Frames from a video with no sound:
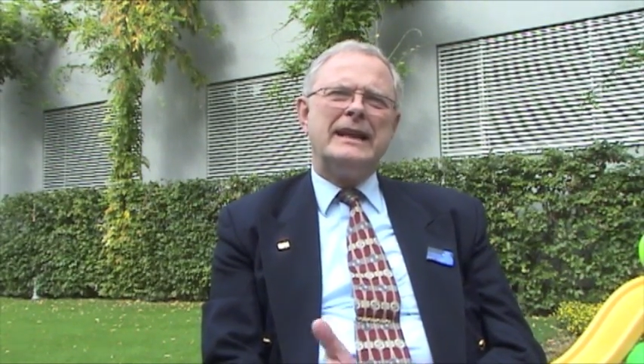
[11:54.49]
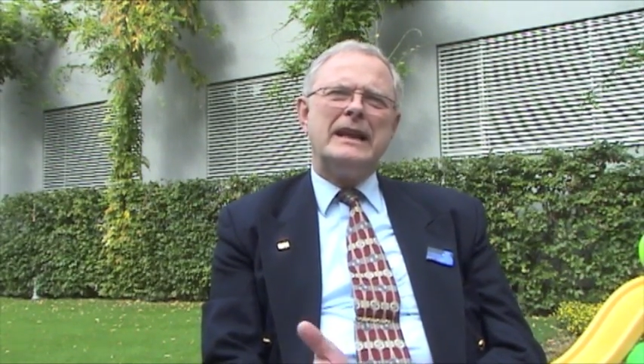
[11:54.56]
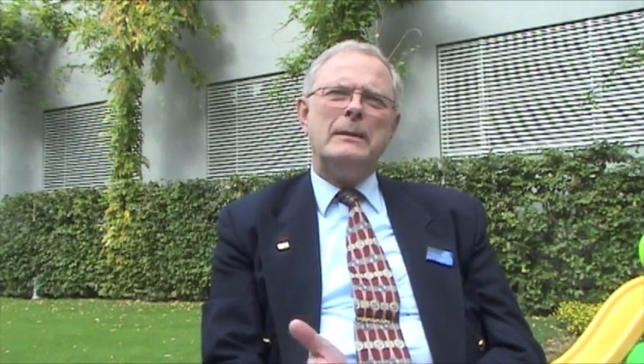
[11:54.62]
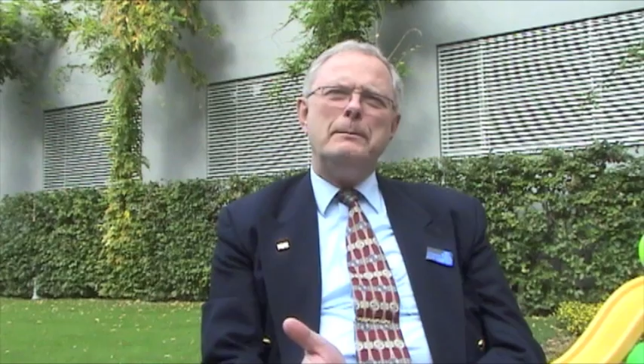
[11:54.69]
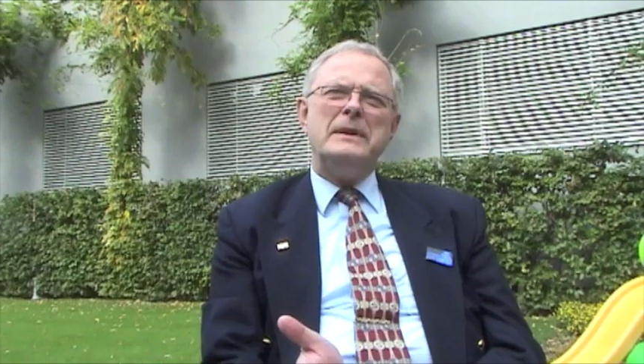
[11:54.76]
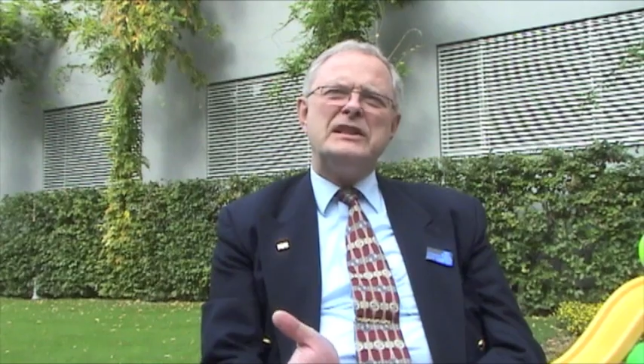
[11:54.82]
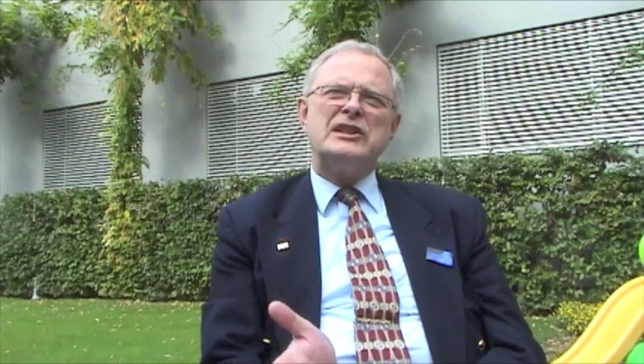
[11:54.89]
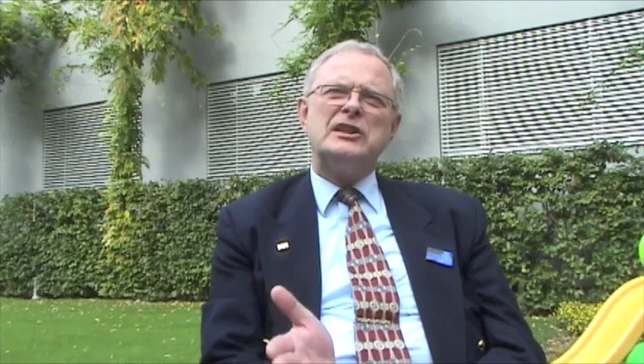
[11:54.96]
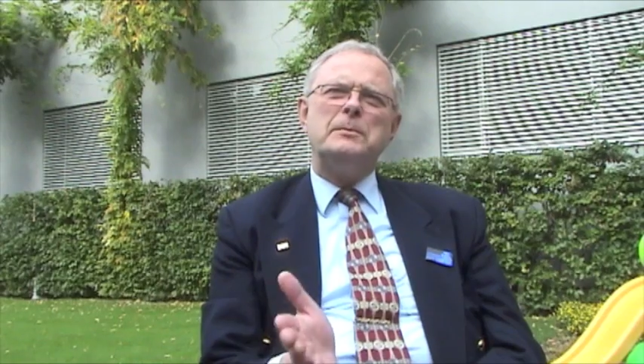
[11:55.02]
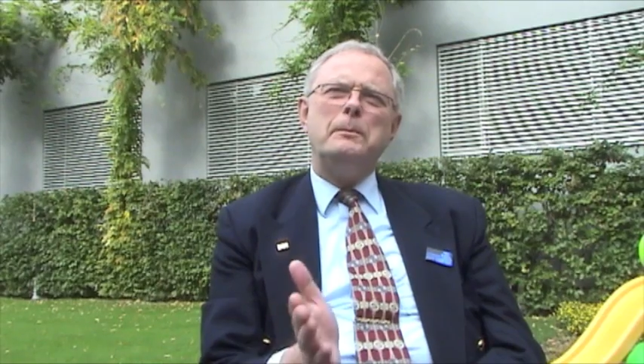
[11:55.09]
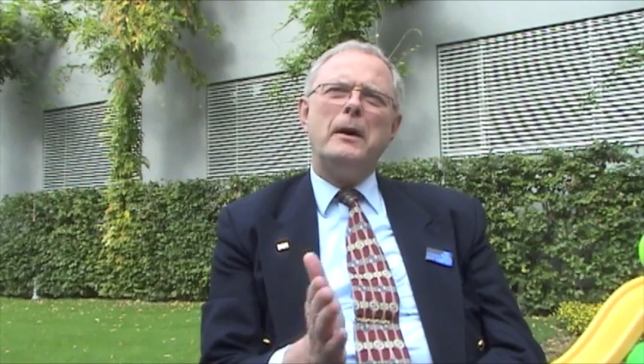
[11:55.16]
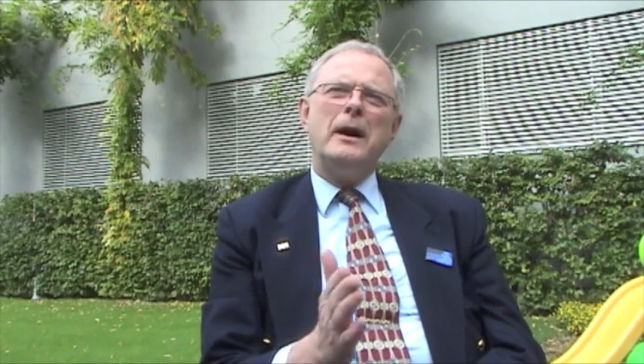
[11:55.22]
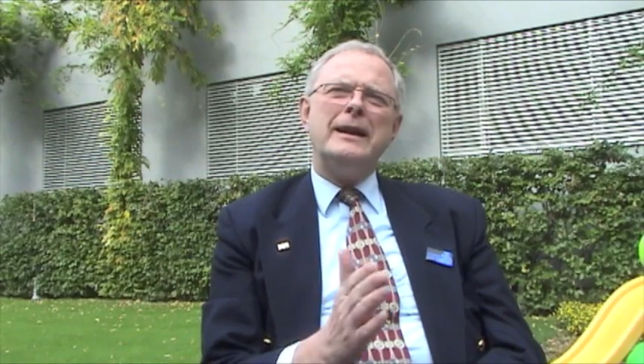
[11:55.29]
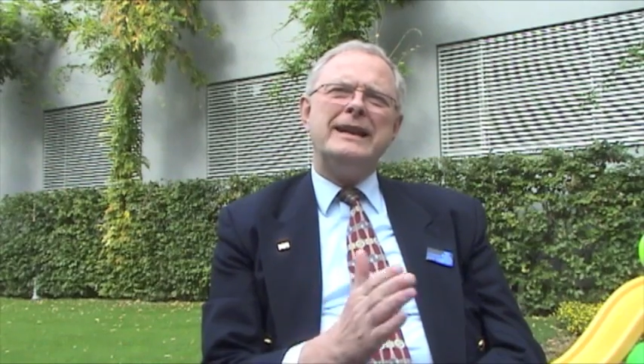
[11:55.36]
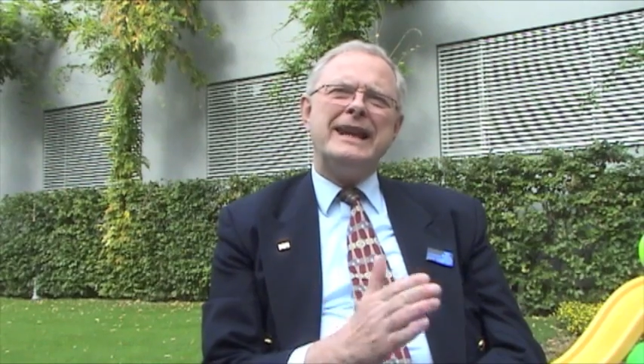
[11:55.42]
can be
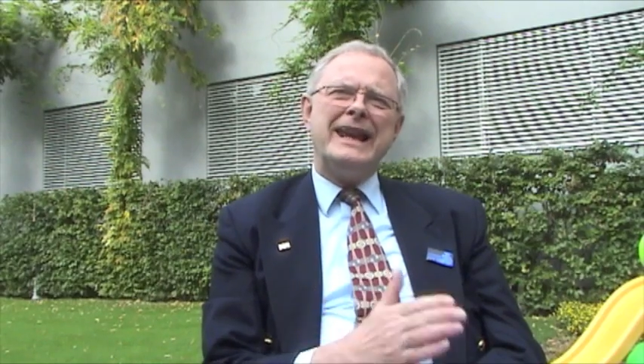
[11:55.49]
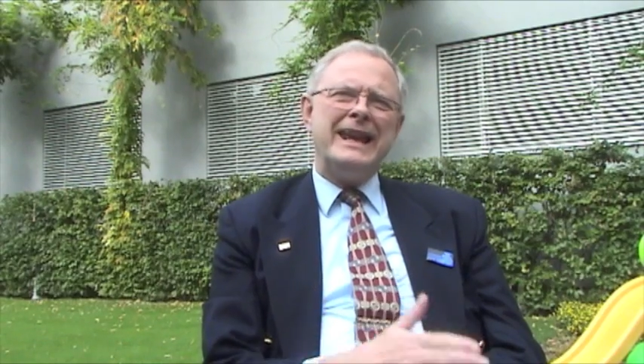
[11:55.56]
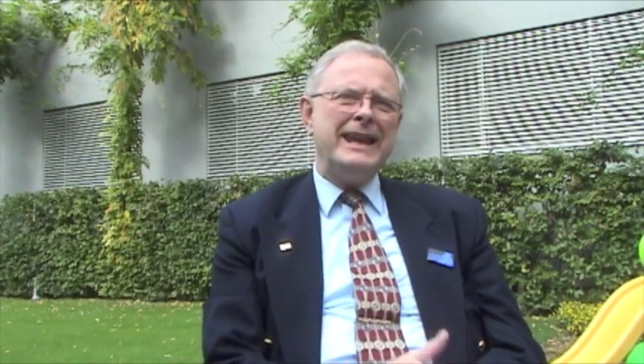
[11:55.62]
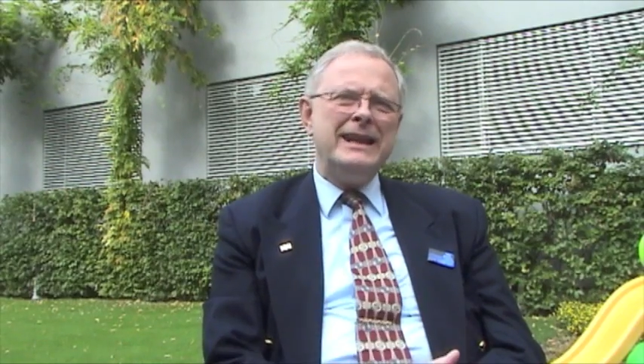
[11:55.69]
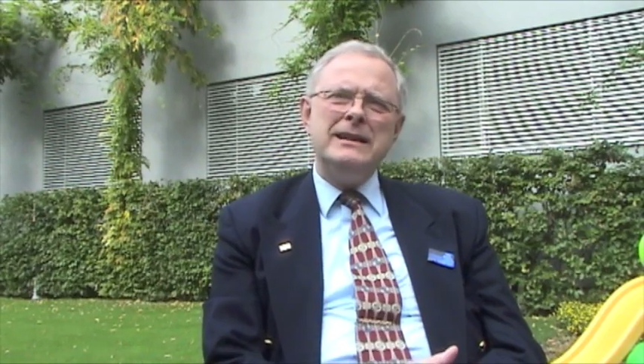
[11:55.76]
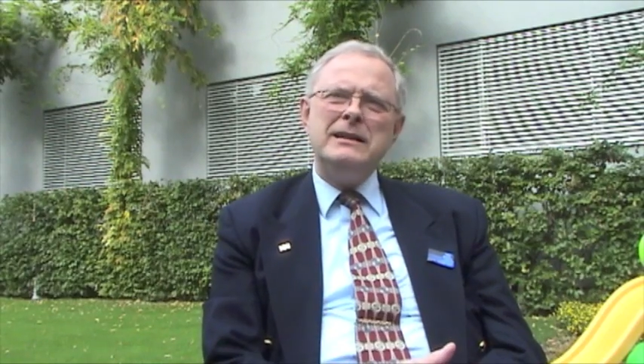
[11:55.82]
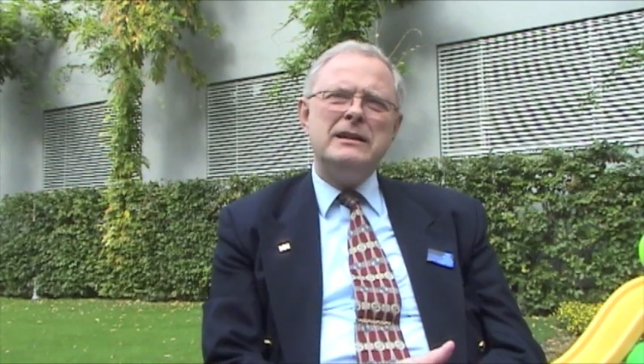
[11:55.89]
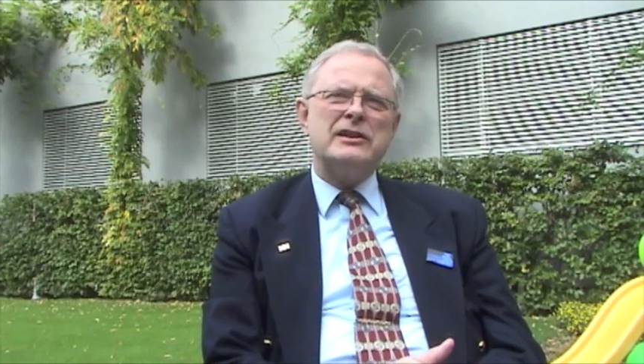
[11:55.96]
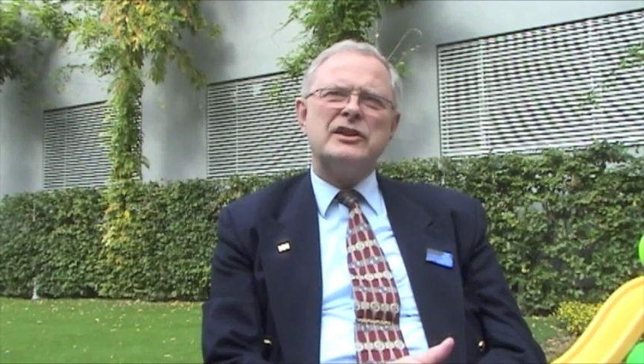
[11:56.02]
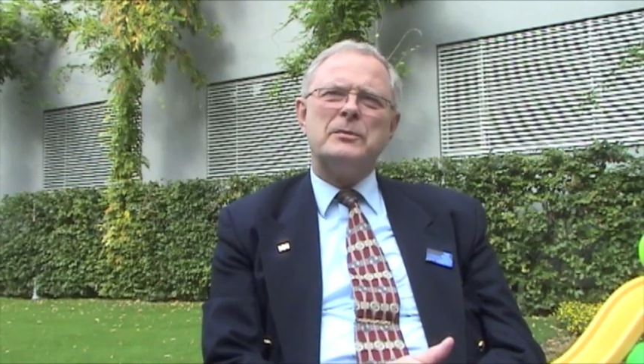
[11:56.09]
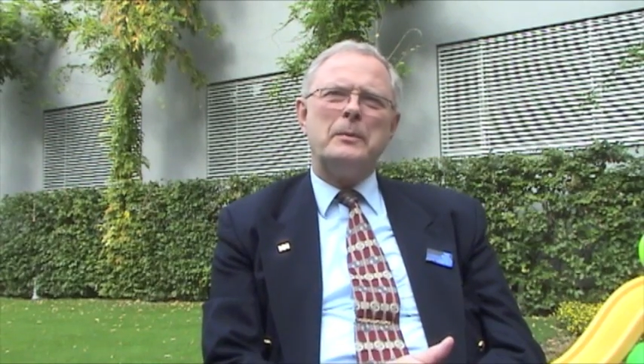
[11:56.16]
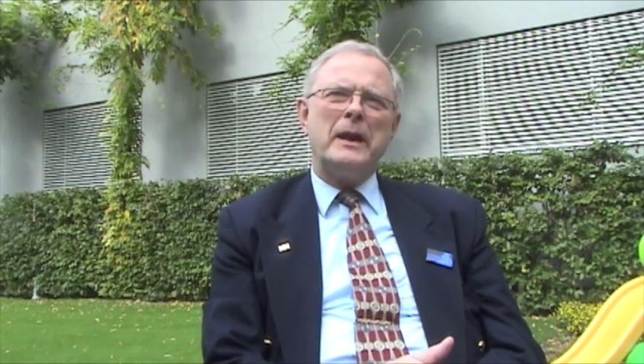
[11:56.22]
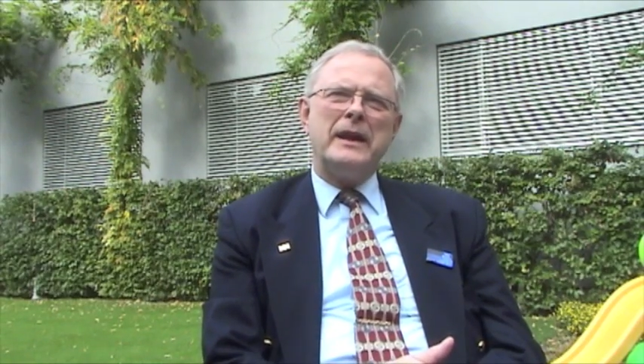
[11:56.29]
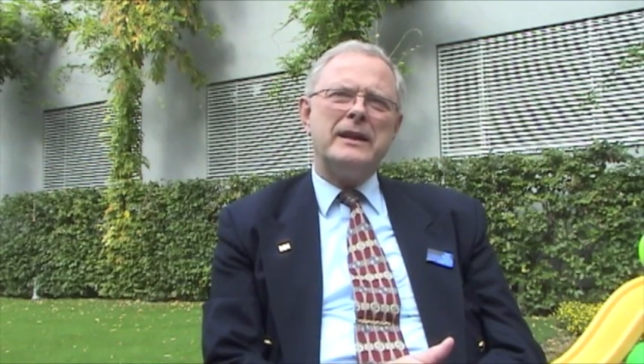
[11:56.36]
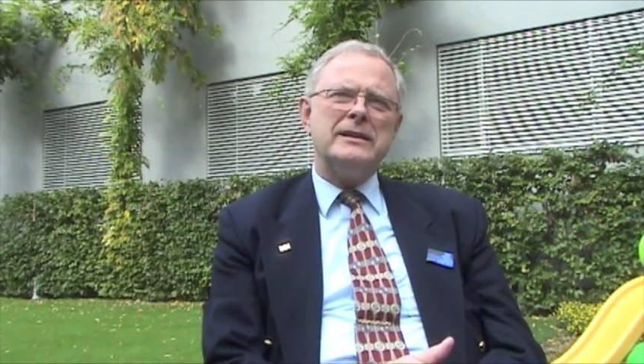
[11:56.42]
spun into
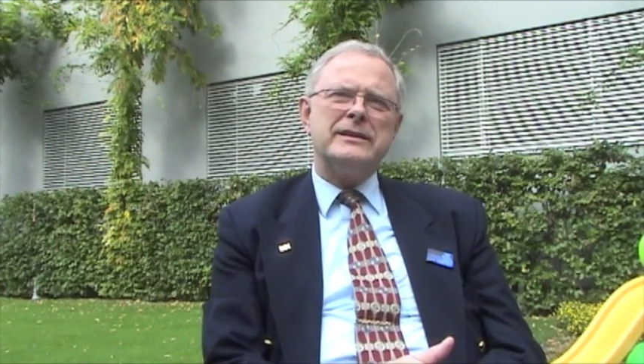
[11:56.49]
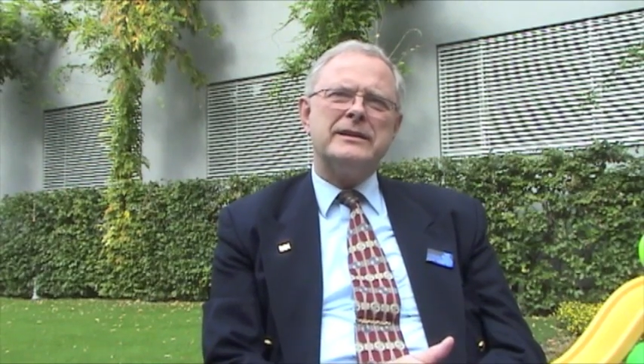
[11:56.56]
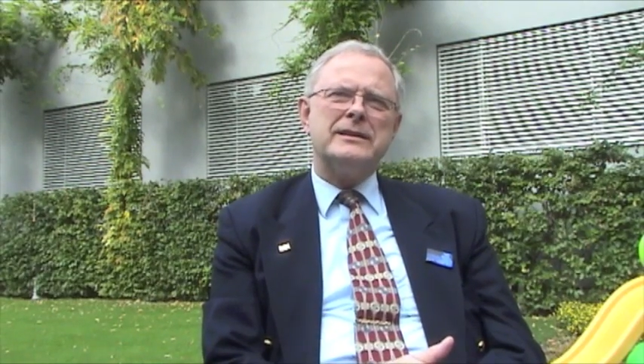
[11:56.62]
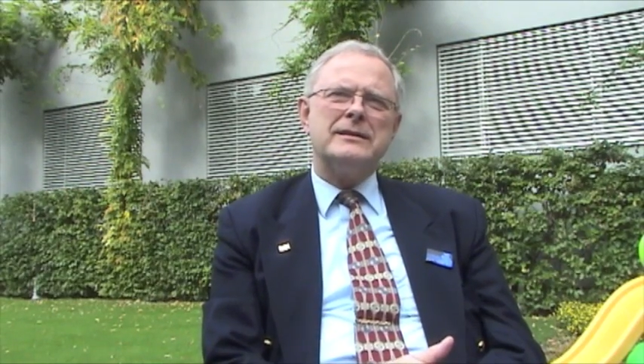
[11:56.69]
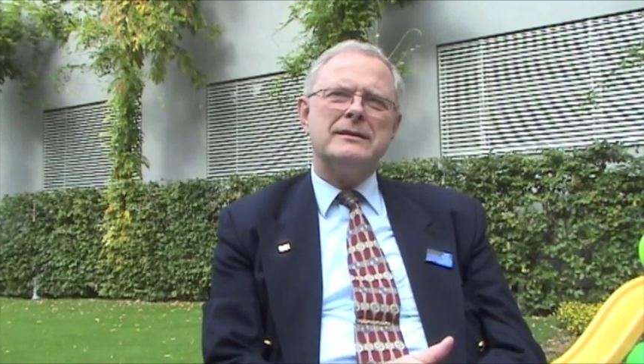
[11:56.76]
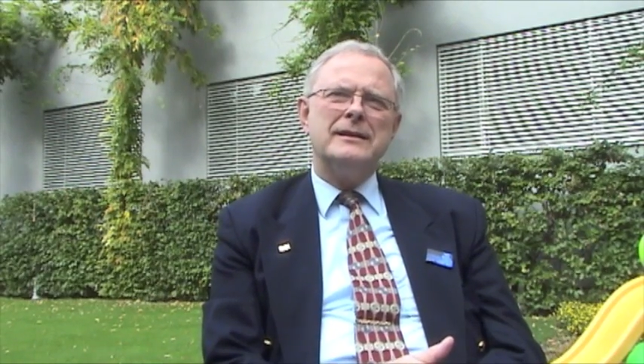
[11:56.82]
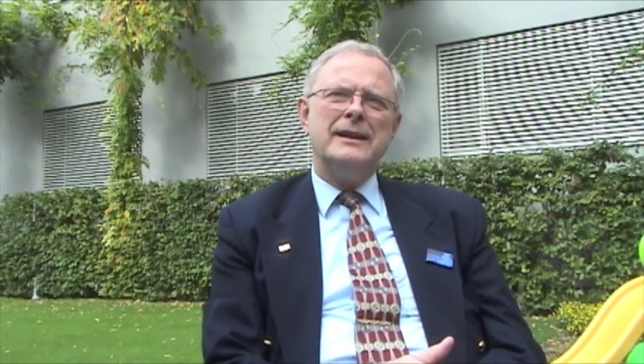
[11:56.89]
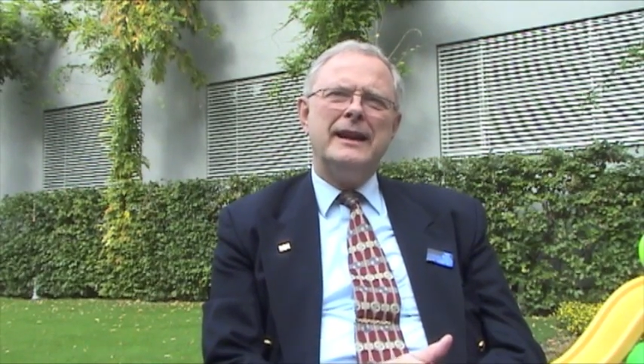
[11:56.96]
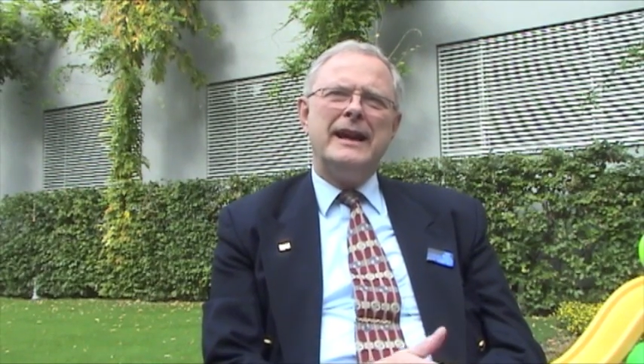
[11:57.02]
space